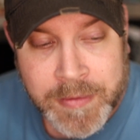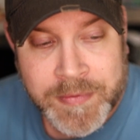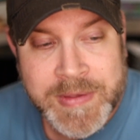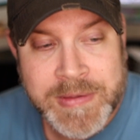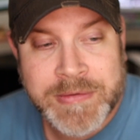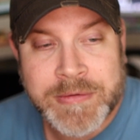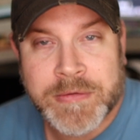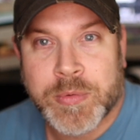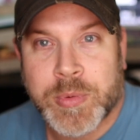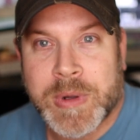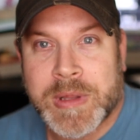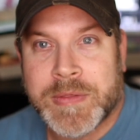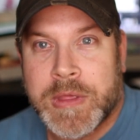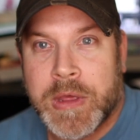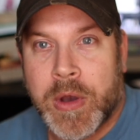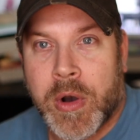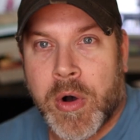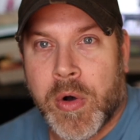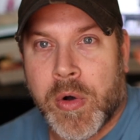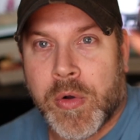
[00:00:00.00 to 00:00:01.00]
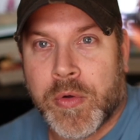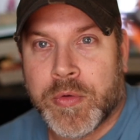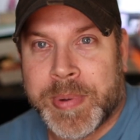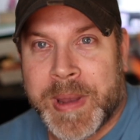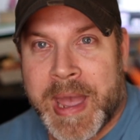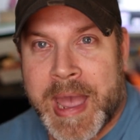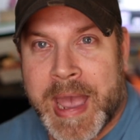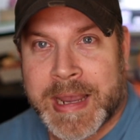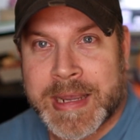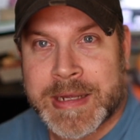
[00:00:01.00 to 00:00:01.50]
this is what the old
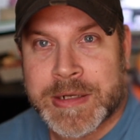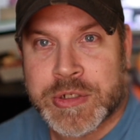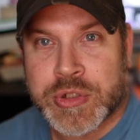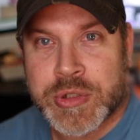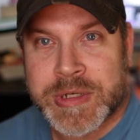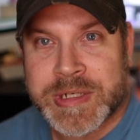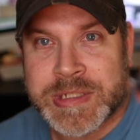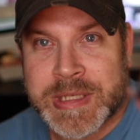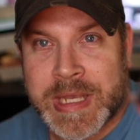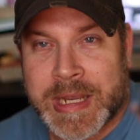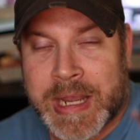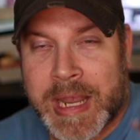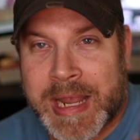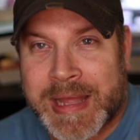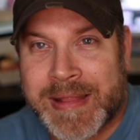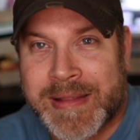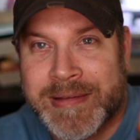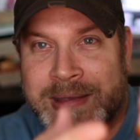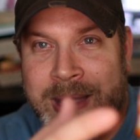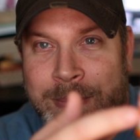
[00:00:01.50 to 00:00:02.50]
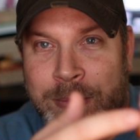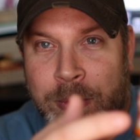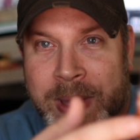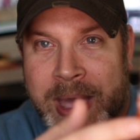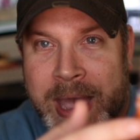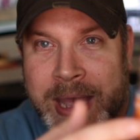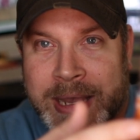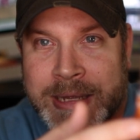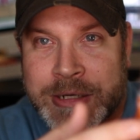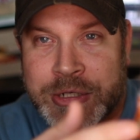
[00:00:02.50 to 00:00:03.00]
package looks like. I got the sample
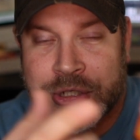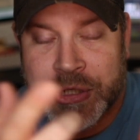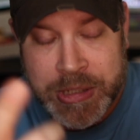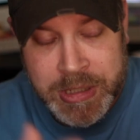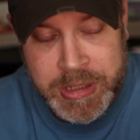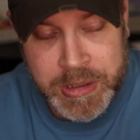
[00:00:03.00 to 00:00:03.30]
package,